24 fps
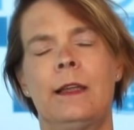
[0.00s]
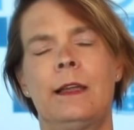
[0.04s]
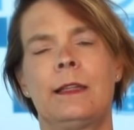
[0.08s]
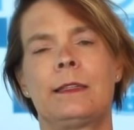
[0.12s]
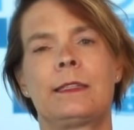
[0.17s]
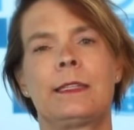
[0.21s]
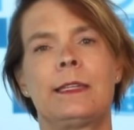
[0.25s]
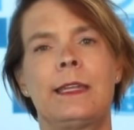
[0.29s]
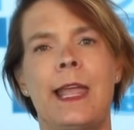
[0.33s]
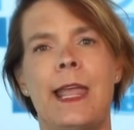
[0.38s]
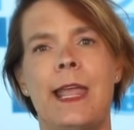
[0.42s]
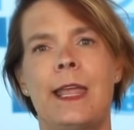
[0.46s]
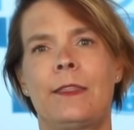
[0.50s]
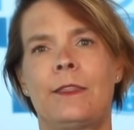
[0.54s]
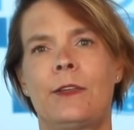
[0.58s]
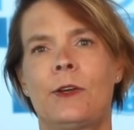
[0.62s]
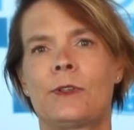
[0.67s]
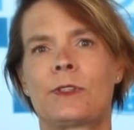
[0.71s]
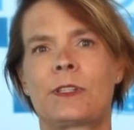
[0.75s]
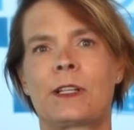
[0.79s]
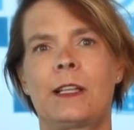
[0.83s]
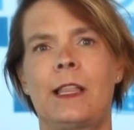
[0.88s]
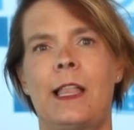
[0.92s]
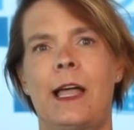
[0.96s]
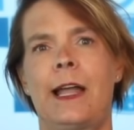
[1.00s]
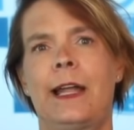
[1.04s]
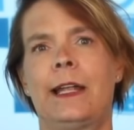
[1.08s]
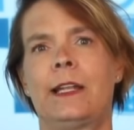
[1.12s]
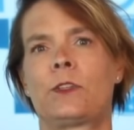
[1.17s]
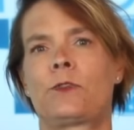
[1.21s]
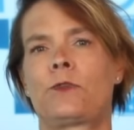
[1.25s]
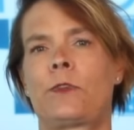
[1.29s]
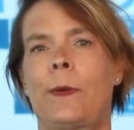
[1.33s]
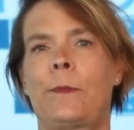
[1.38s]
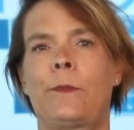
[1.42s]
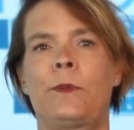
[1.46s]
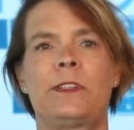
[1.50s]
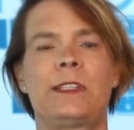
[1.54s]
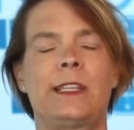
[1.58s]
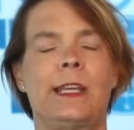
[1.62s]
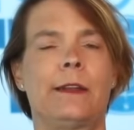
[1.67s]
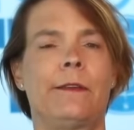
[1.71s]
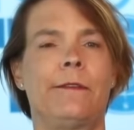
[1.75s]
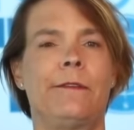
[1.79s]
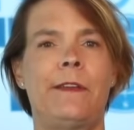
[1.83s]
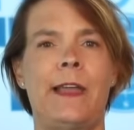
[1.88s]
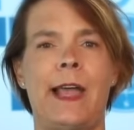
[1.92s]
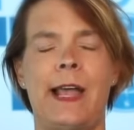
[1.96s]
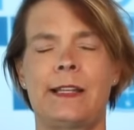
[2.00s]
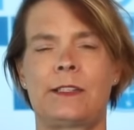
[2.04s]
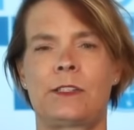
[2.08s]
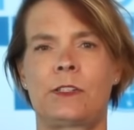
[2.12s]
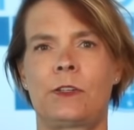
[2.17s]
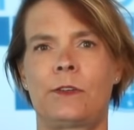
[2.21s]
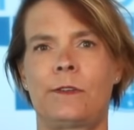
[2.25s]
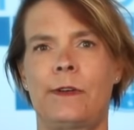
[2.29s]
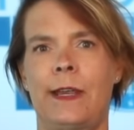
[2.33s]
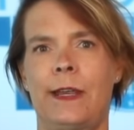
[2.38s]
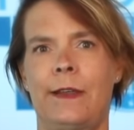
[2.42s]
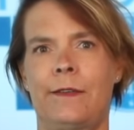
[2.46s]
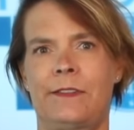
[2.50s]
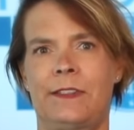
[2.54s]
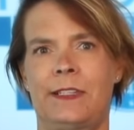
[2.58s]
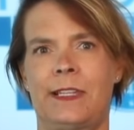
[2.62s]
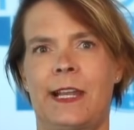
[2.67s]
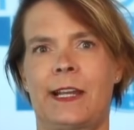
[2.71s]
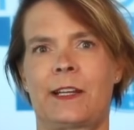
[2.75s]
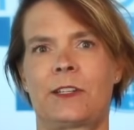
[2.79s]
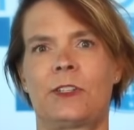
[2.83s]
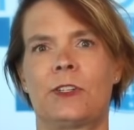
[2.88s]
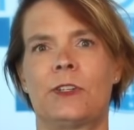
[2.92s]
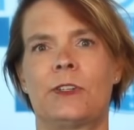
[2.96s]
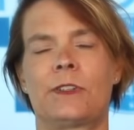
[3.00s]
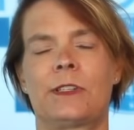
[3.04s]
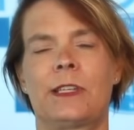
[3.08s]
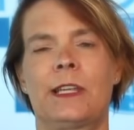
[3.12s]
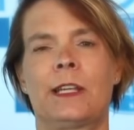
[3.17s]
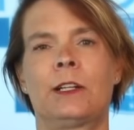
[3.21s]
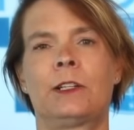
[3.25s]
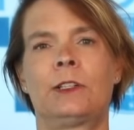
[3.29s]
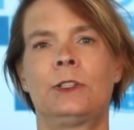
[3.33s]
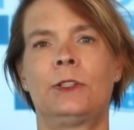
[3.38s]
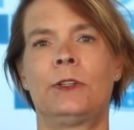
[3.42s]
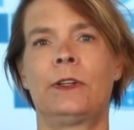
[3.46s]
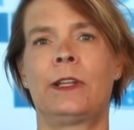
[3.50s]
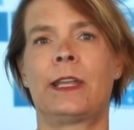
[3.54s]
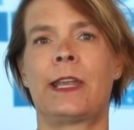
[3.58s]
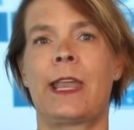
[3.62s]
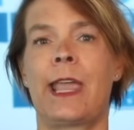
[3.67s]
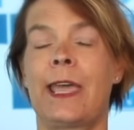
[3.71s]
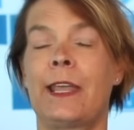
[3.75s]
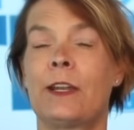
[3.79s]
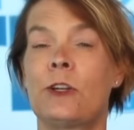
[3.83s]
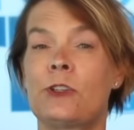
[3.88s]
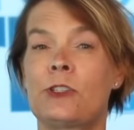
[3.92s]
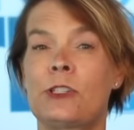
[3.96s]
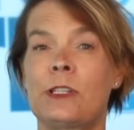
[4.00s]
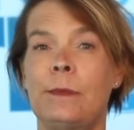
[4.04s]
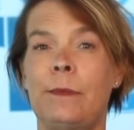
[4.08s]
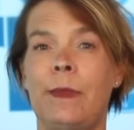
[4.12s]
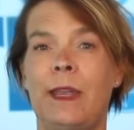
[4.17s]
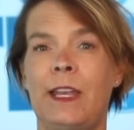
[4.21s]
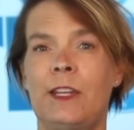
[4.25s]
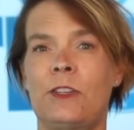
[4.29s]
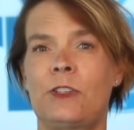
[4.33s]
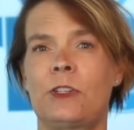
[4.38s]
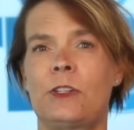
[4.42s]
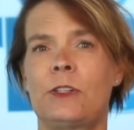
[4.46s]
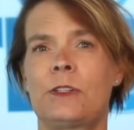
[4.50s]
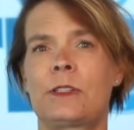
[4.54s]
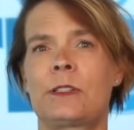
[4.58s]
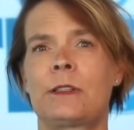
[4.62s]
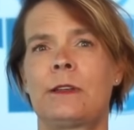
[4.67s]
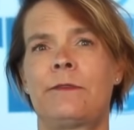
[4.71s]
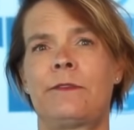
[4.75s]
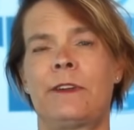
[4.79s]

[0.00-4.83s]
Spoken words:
Today, those clients represent a vast array of sectors, including energy majors,